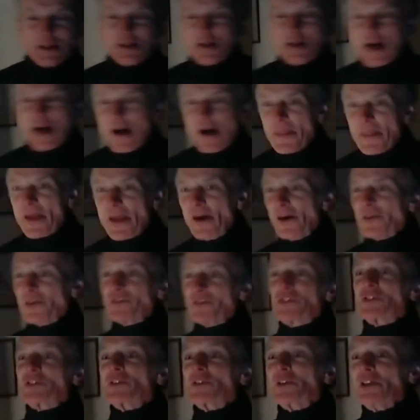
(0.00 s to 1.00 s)
And the
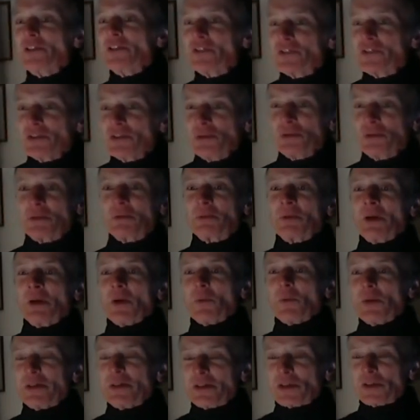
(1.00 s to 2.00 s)
answer is
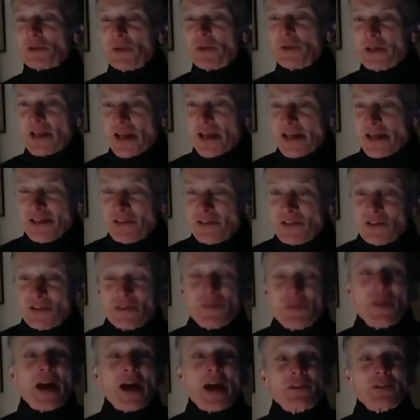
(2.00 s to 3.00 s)
we
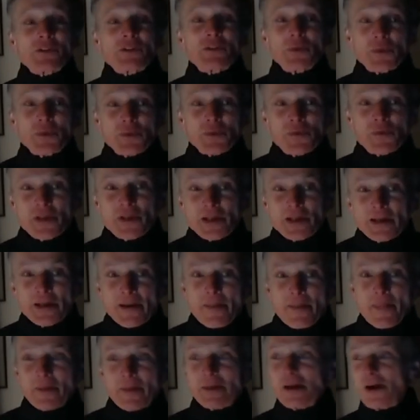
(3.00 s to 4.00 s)
created that sort of thing
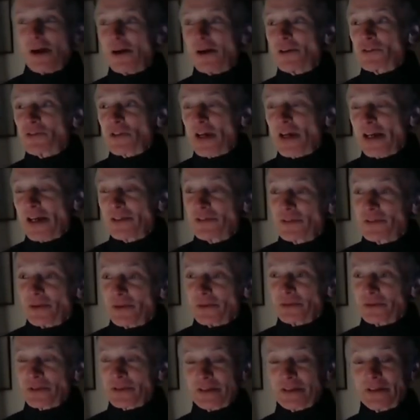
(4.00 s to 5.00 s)
in the Large
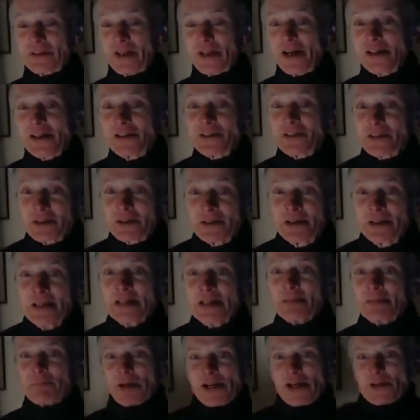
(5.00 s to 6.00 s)
Hadron Collider
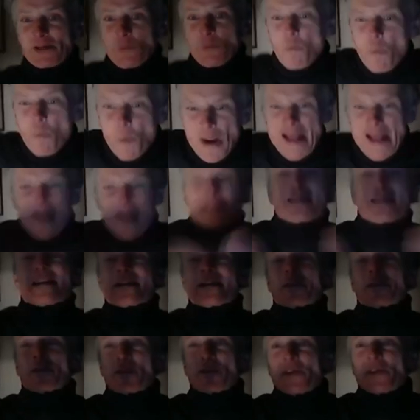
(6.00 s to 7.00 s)
by
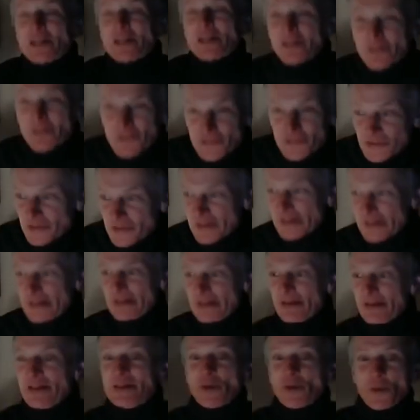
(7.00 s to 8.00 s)
wanging things
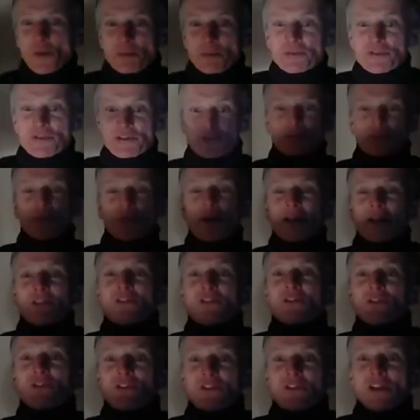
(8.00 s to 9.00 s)
in opposite
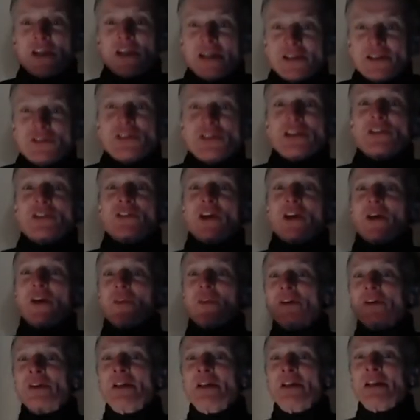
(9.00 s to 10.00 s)
directions to hit each
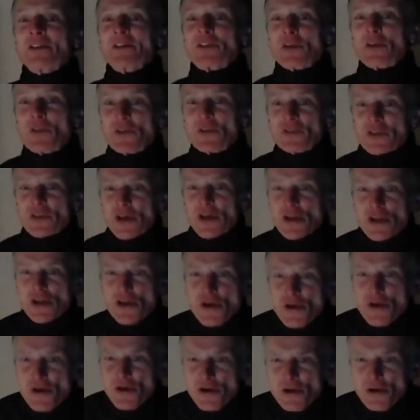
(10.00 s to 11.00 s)
other. So there's a
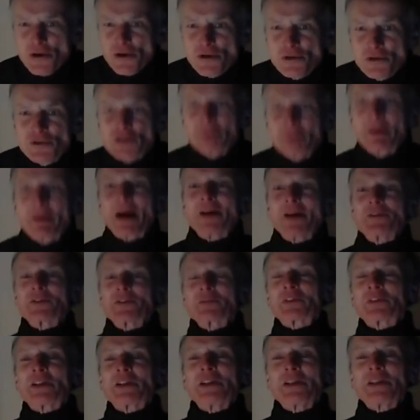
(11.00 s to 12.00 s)
huge amount
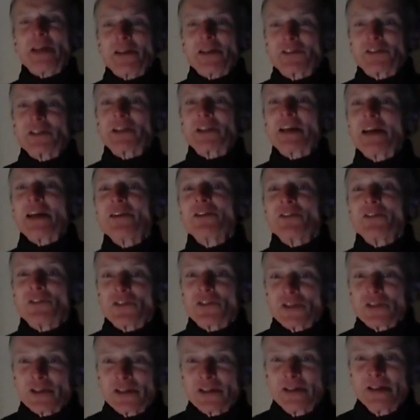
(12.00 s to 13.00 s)
of kinetic
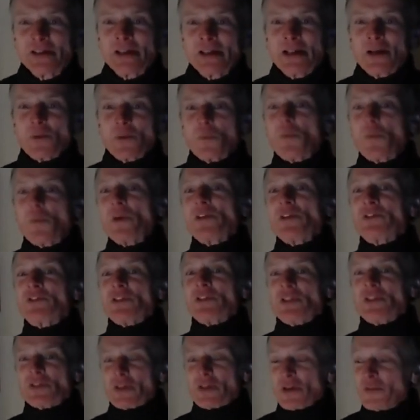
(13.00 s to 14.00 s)
energy which
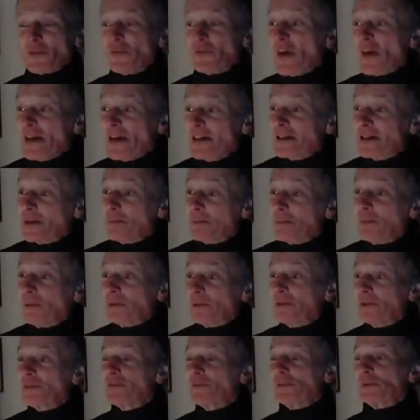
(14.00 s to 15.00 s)
is
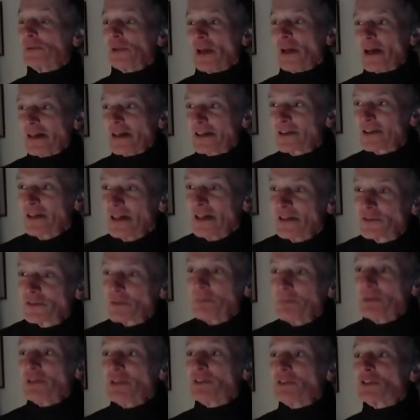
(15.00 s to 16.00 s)
available, if you like, to
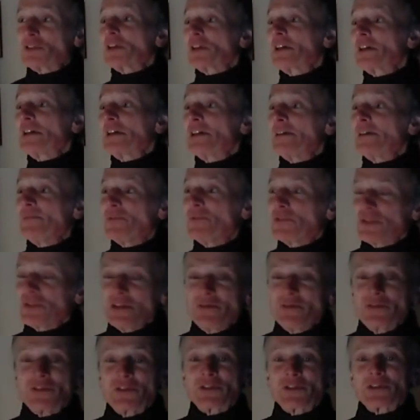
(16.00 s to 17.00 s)
be turned
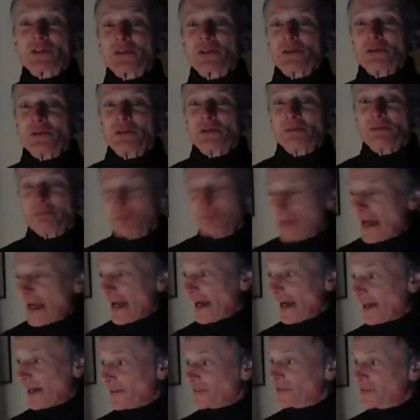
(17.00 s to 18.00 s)
into
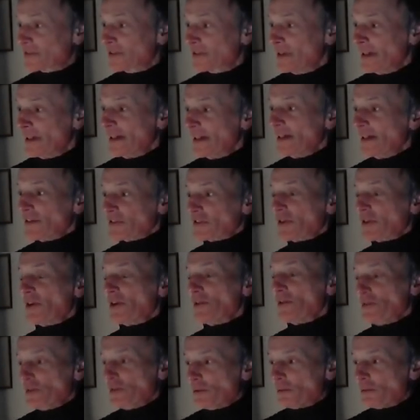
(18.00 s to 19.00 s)
mass. So
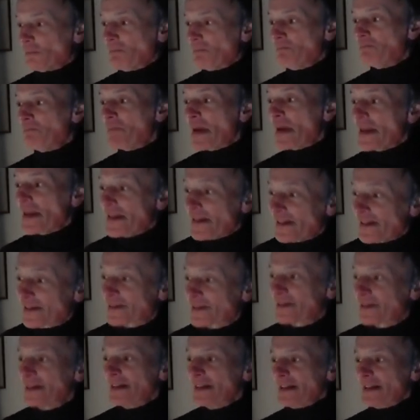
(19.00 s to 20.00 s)
you
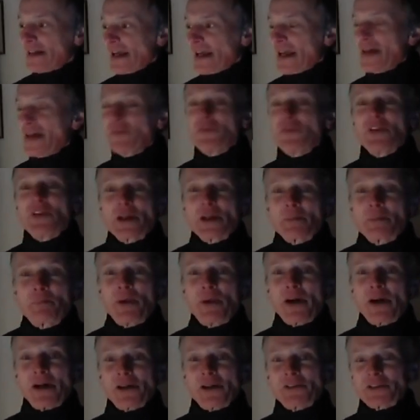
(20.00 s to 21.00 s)
make heavier
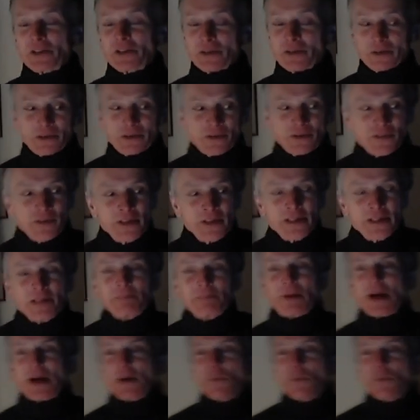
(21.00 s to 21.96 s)
particles by